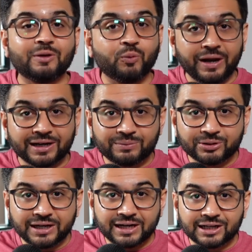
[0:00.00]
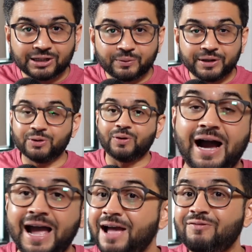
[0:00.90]
Welcome to yet another video. I
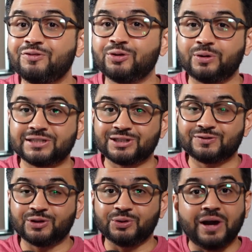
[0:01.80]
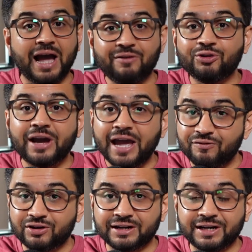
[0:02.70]
have a few questions for you. Have you
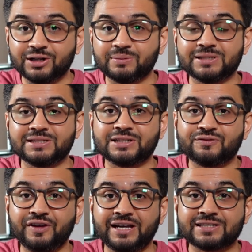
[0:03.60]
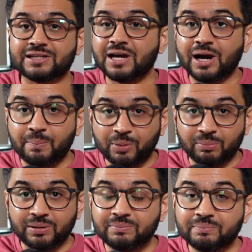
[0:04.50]
ever in your business faced a
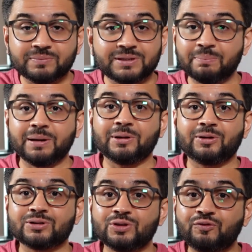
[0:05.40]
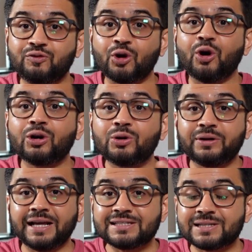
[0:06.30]
problem simply because you forgot to
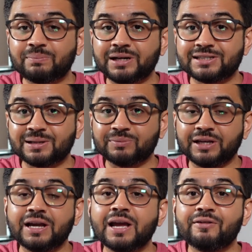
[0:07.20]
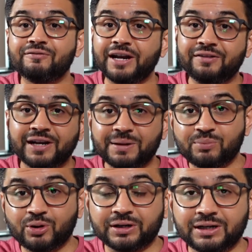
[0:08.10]
tell somebody something very
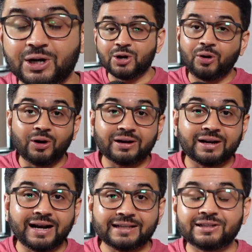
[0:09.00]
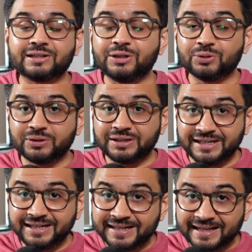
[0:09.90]
important? Or rather, you
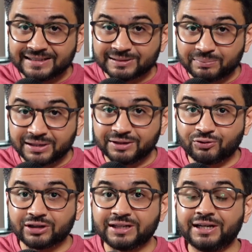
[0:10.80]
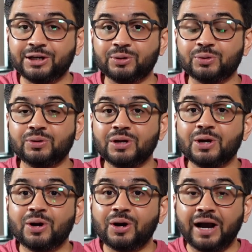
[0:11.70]
did tell somebody what they need to do
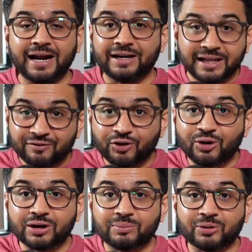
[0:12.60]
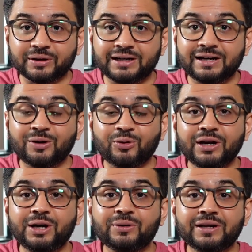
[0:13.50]
and then forgot about it only
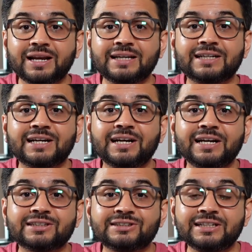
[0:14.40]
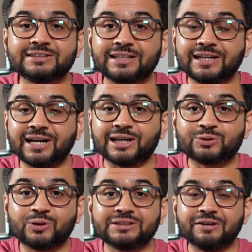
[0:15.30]
to realize at a later stage that the task
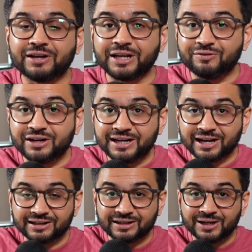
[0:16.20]
was never even done?